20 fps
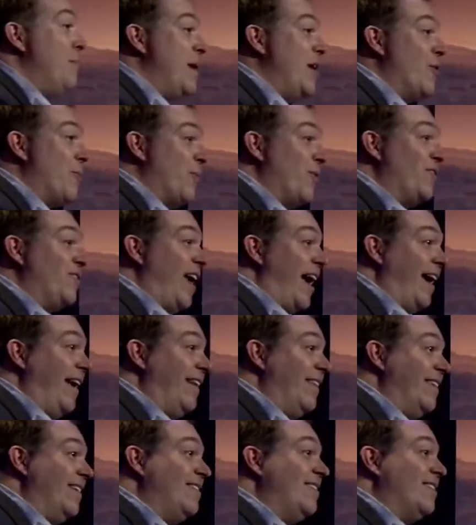meter per second.
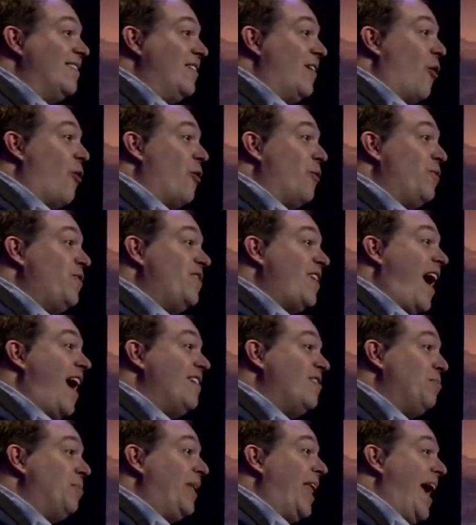This is an
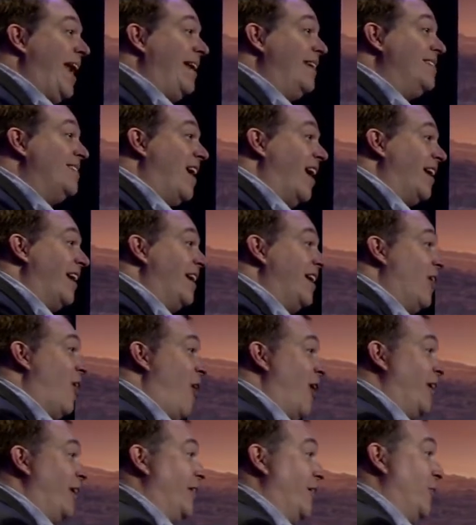Earth-sized planet tugging
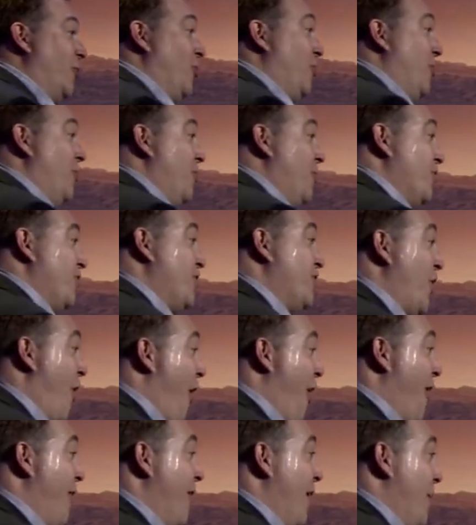on a little
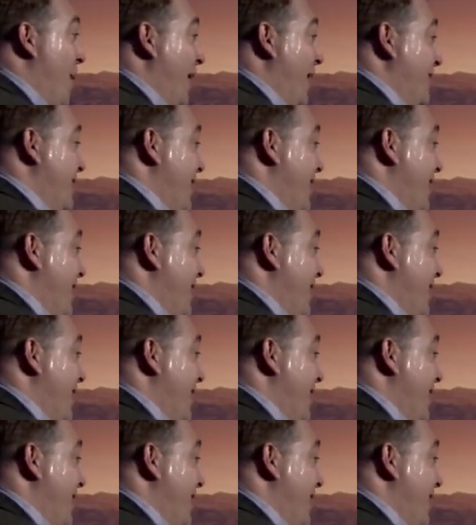star about a